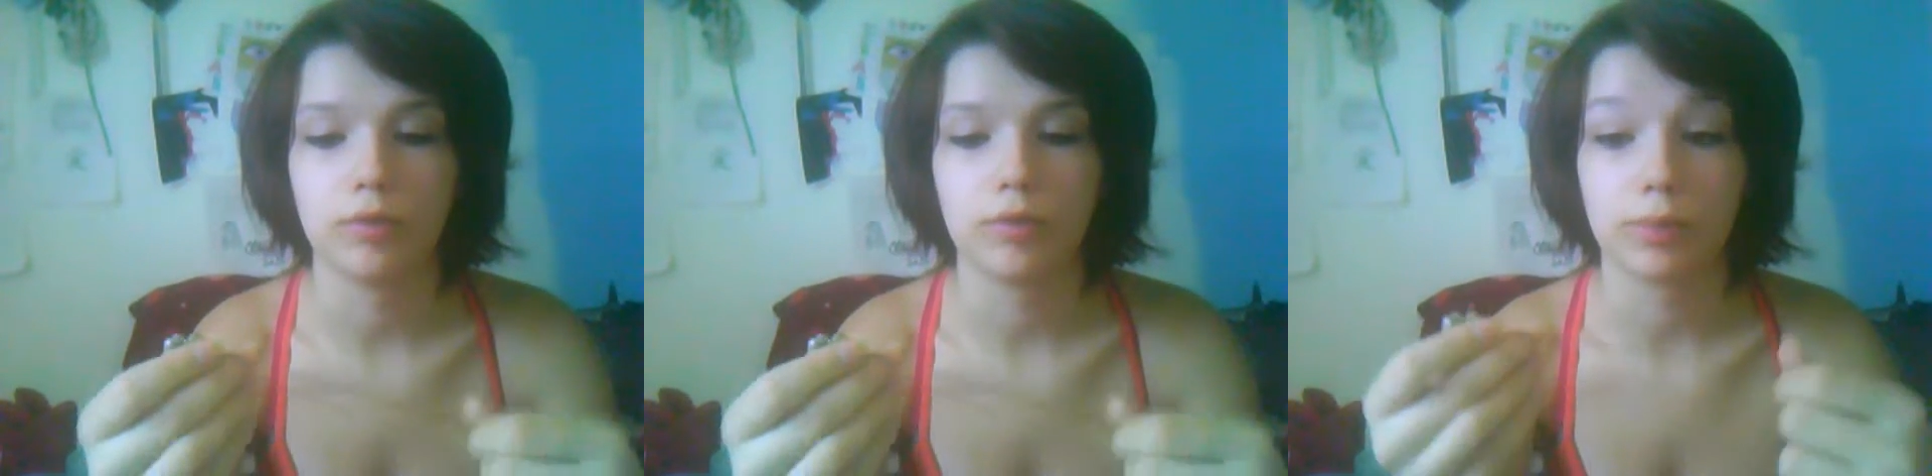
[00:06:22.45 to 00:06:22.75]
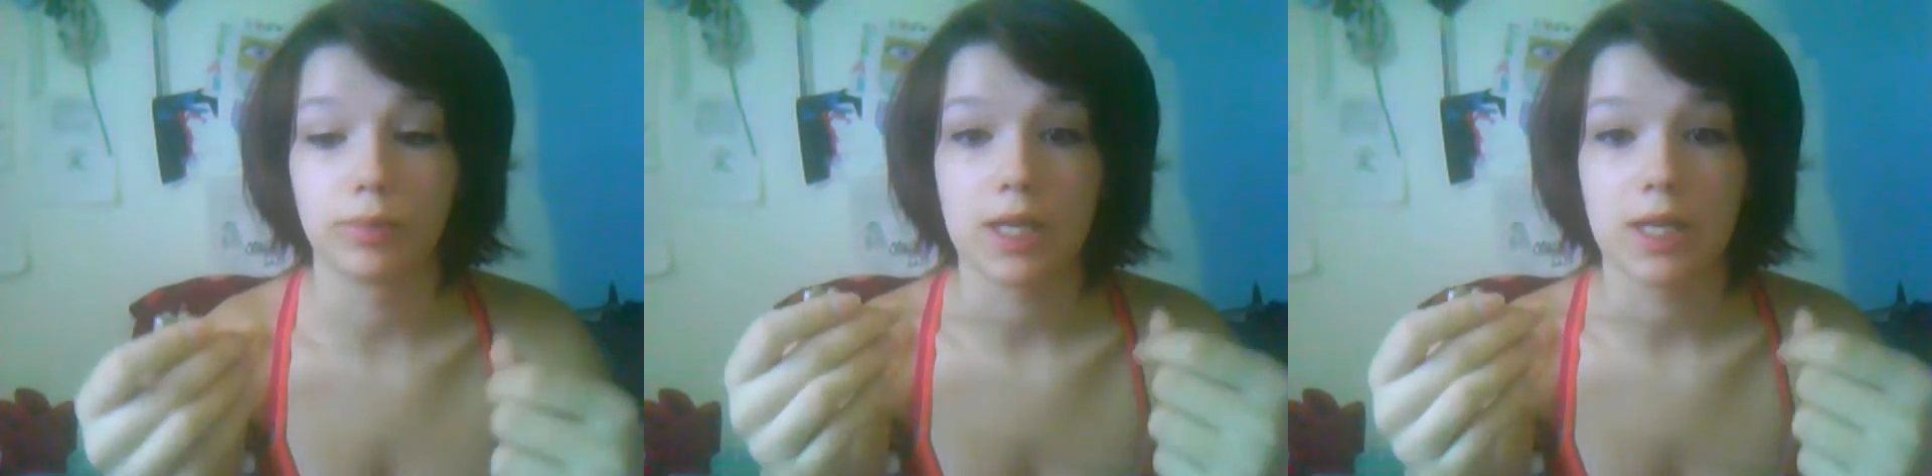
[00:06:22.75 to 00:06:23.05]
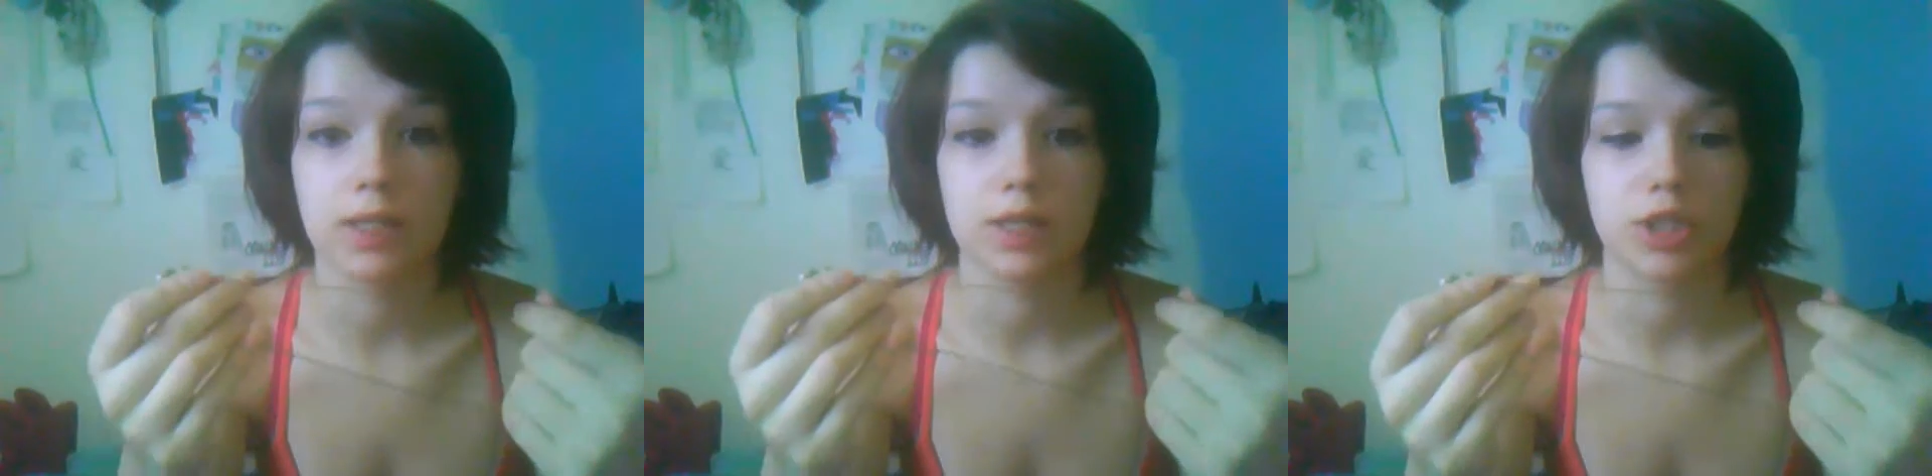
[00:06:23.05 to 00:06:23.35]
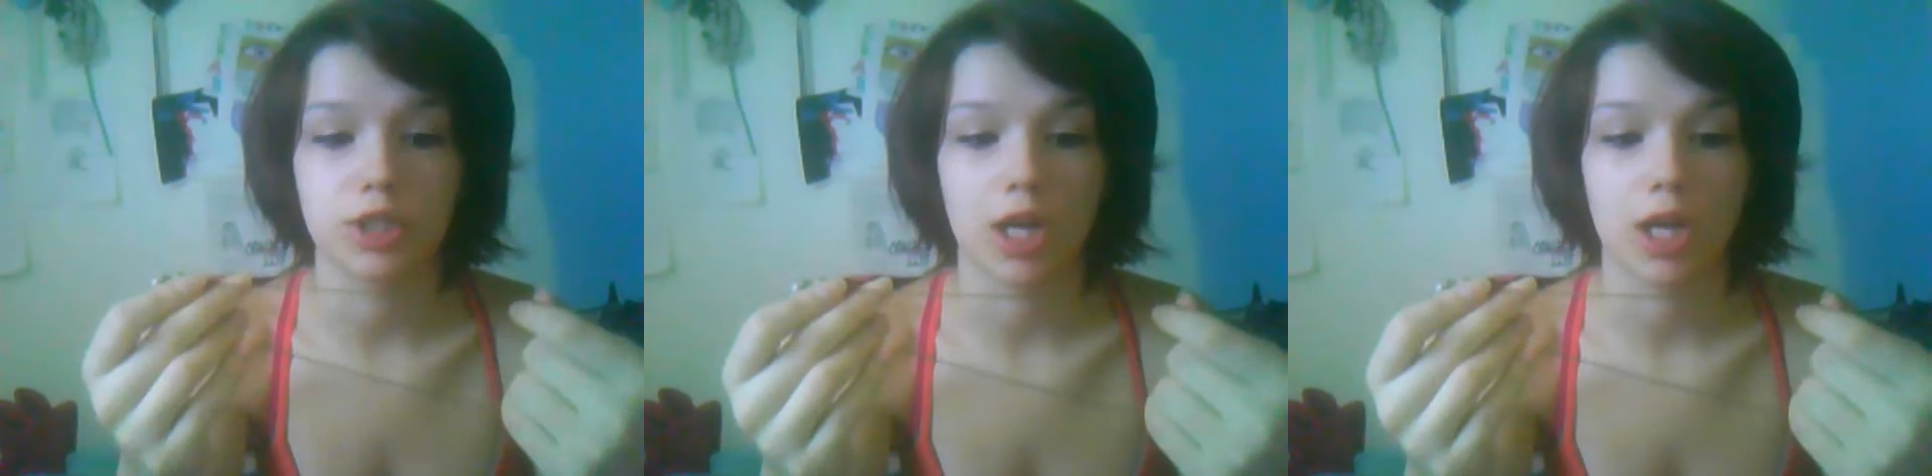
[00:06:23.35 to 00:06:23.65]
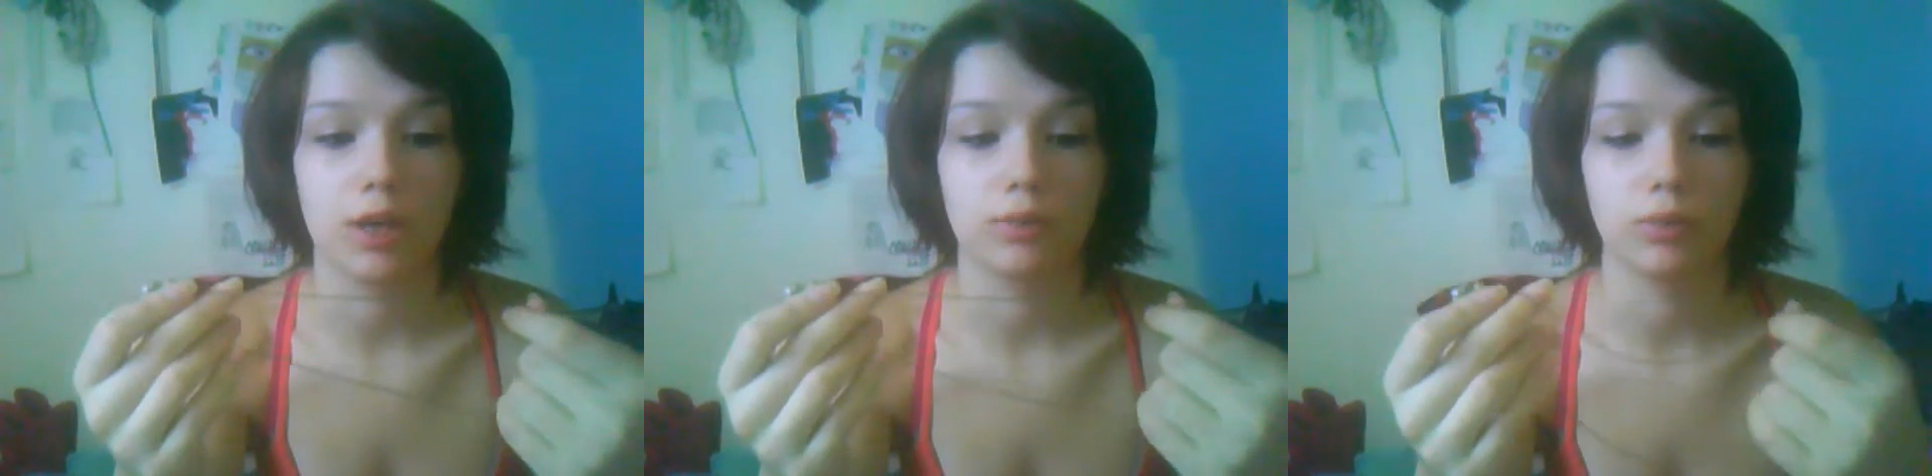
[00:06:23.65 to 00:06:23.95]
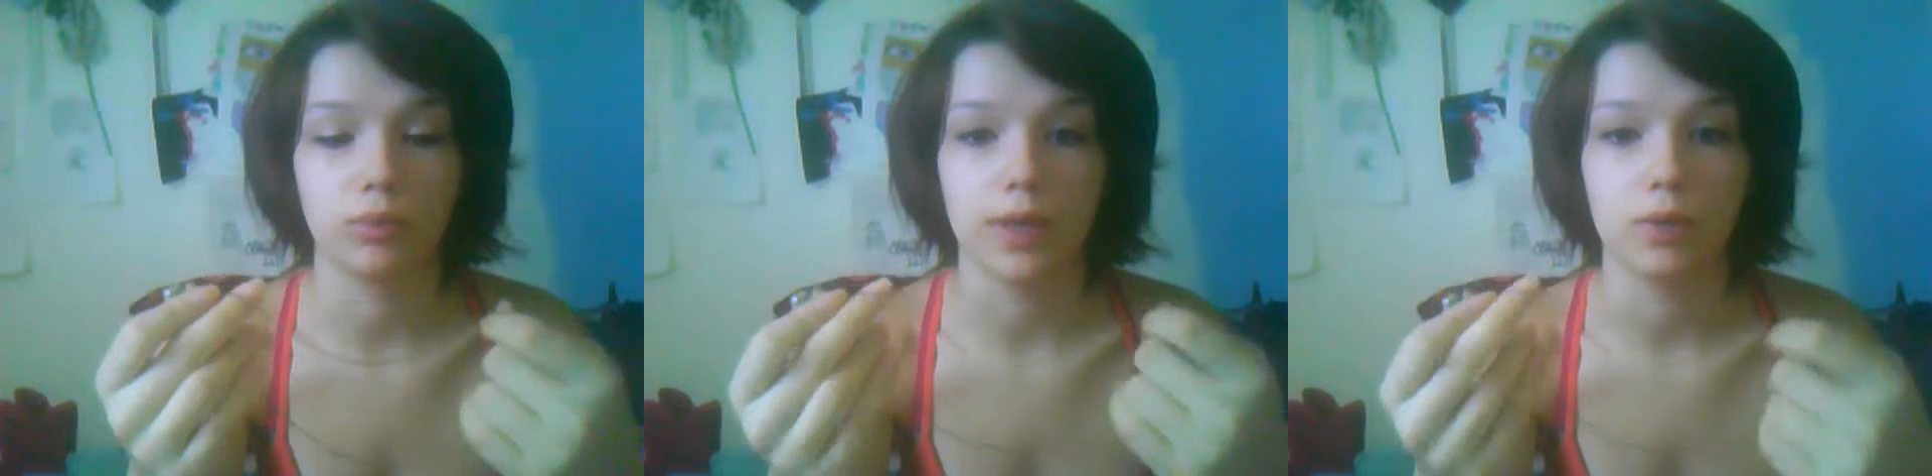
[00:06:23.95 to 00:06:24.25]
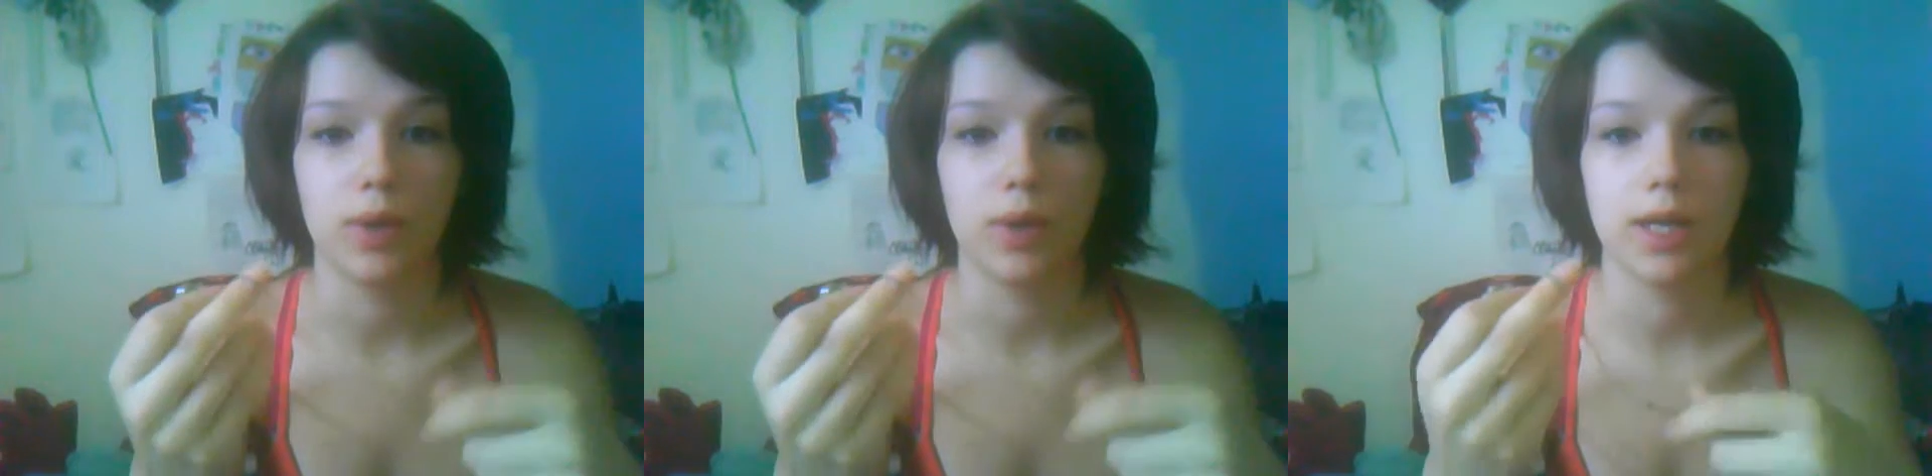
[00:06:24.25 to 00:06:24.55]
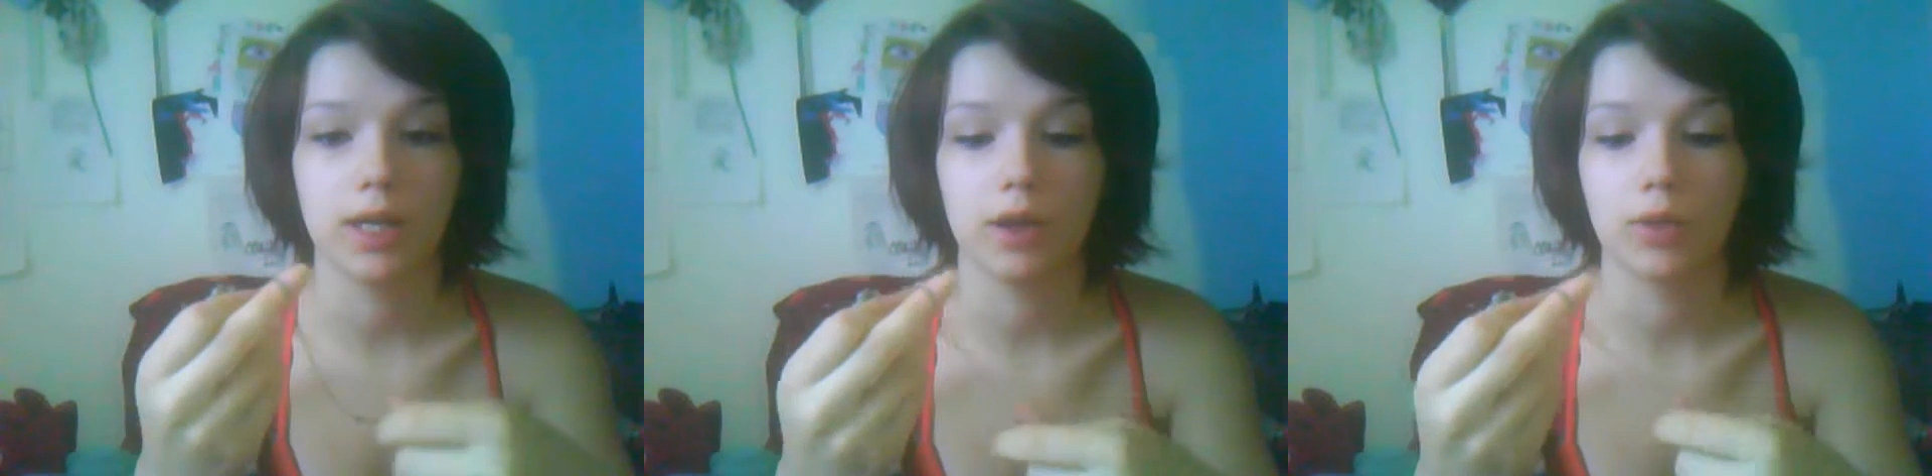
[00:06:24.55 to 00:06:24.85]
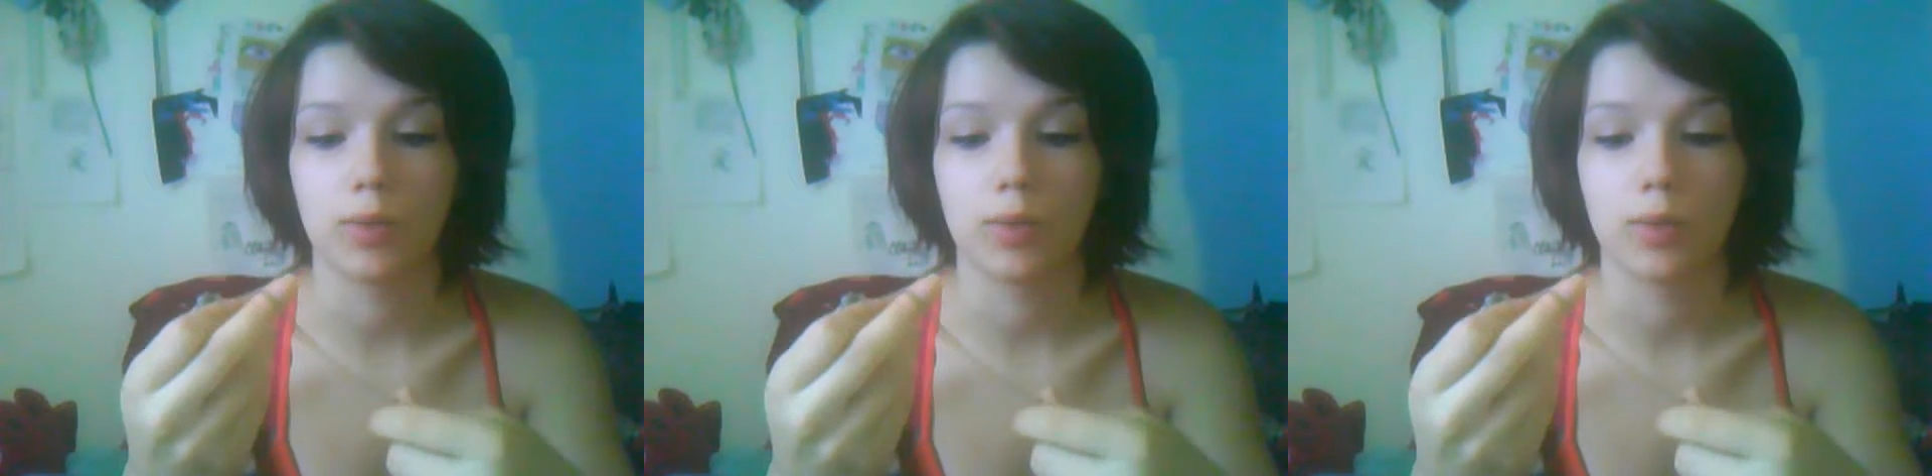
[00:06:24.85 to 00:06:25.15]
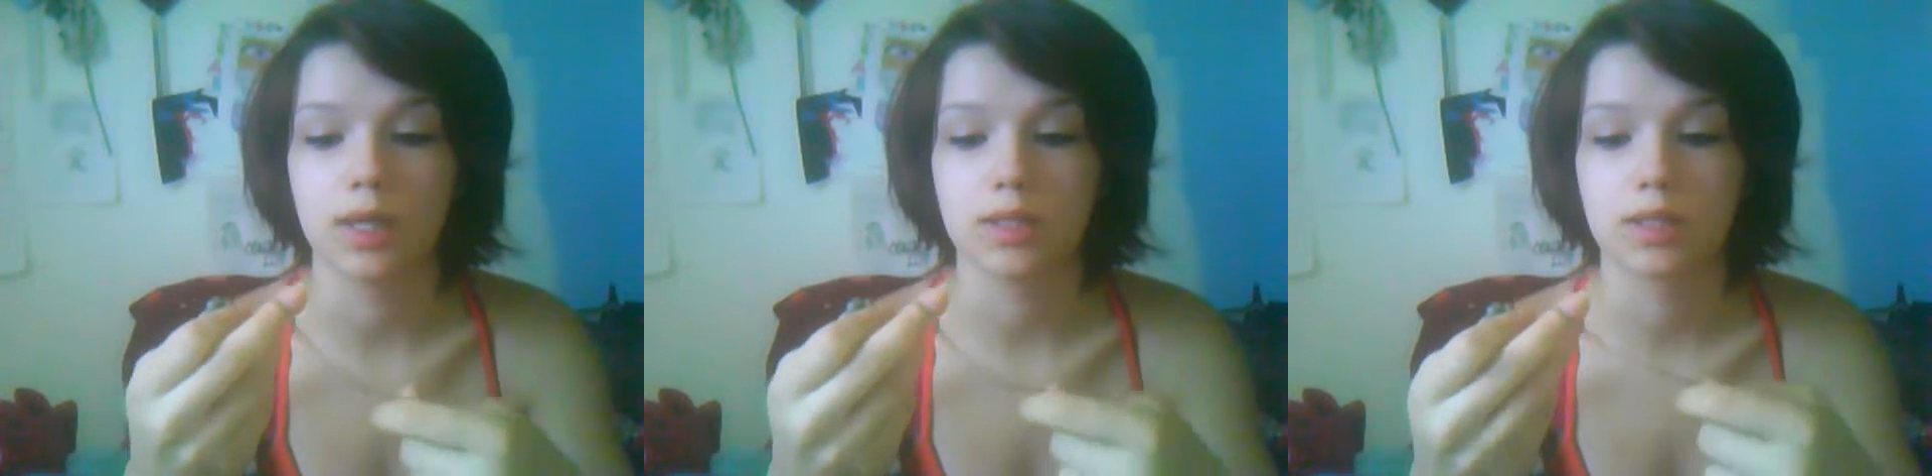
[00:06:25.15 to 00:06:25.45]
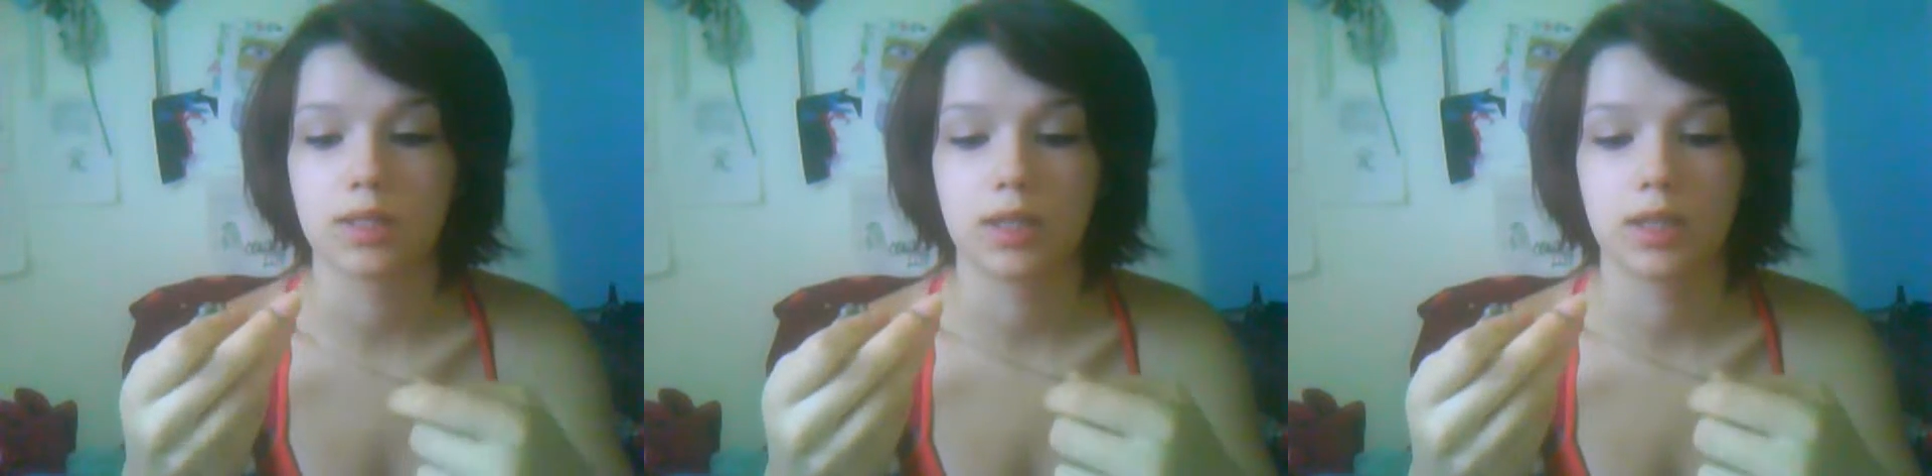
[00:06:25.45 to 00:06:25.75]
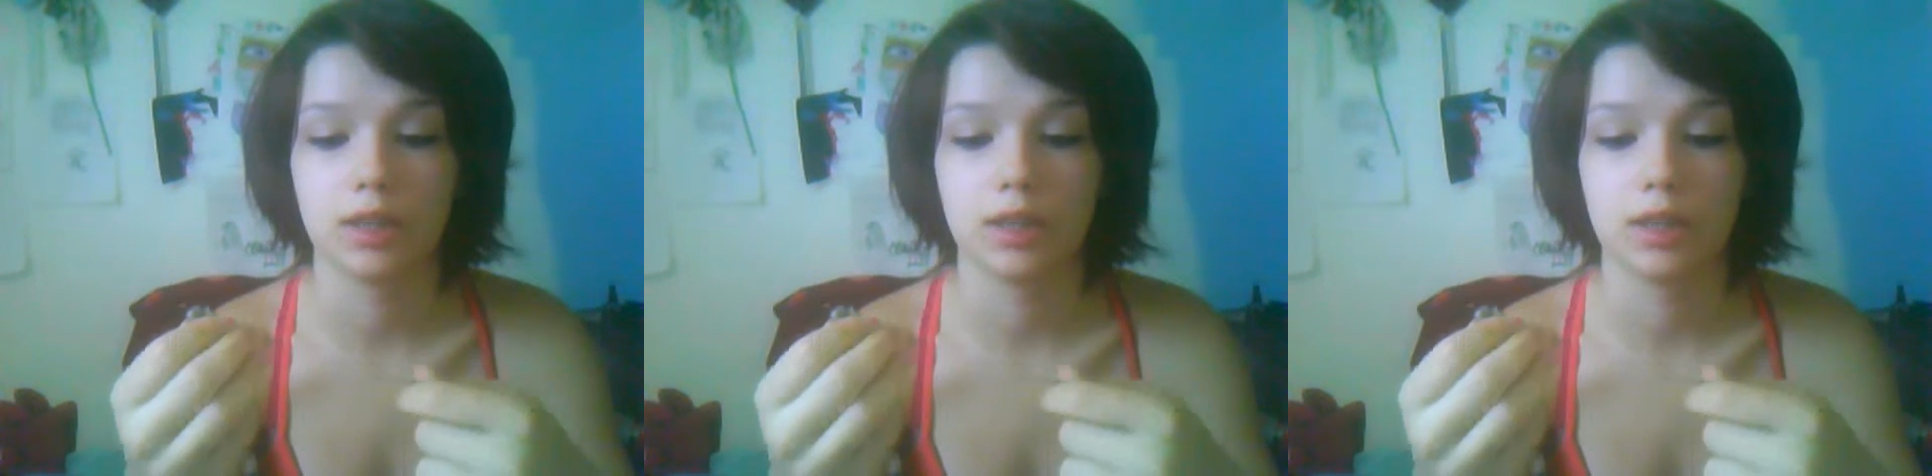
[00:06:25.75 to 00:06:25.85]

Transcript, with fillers: replacing the chain right away, otherwise